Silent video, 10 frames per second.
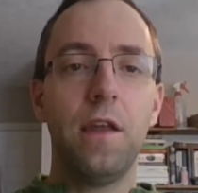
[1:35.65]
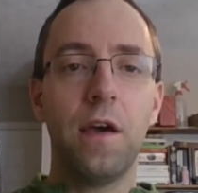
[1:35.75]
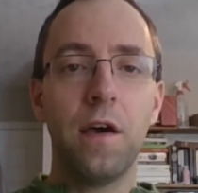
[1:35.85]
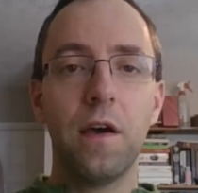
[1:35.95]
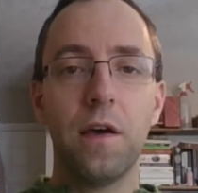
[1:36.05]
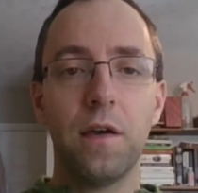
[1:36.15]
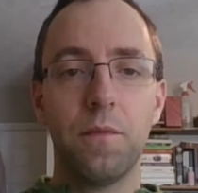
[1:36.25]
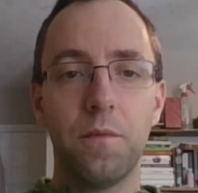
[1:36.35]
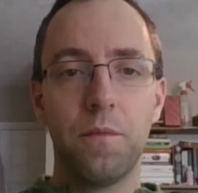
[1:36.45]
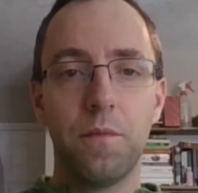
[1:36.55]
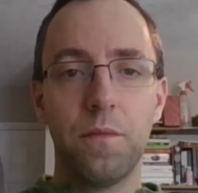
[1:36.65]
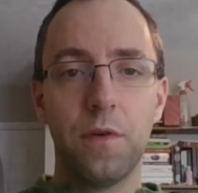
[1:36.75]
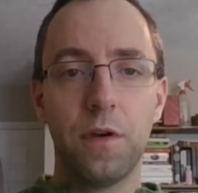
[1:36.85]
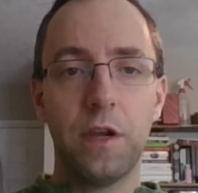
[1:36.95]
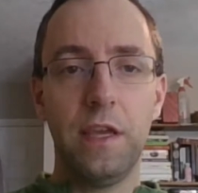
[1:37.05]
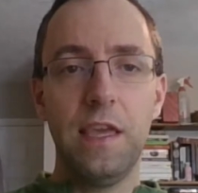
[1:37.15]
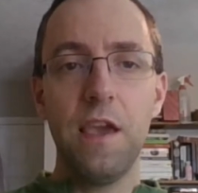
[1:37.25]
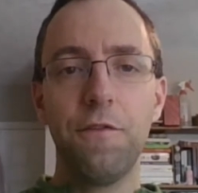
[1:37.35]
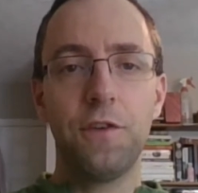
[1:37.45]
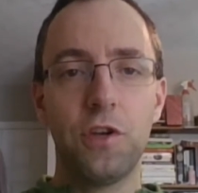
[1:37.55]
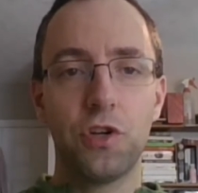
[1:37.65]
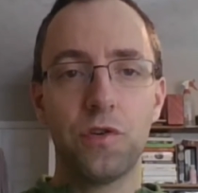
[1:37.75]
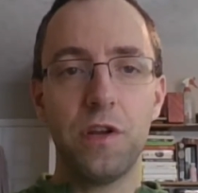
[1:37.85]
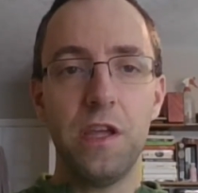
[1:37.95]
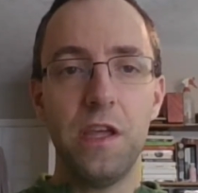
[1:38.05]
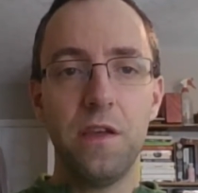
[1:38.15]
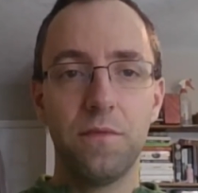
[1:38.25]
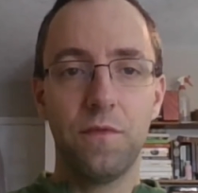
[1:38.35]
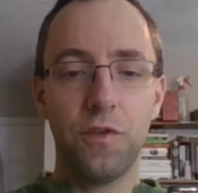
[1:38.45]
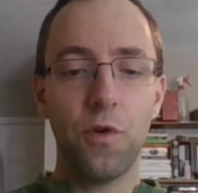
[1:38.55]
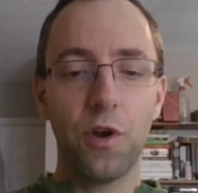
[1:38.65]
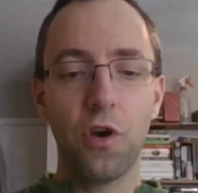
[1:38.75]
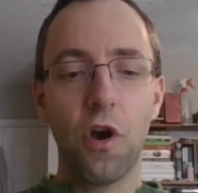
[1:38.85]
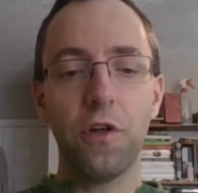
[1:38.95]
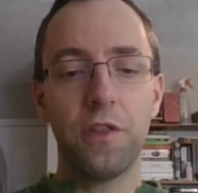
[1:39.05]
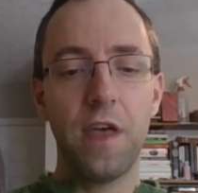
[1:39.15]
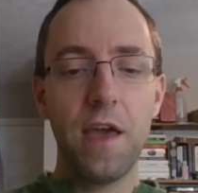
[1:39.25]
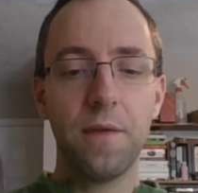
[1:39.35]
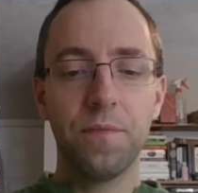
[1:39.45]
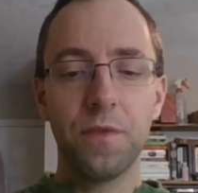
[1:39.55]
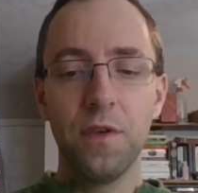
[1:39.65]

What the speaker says: a gift tree, if you want to call it that.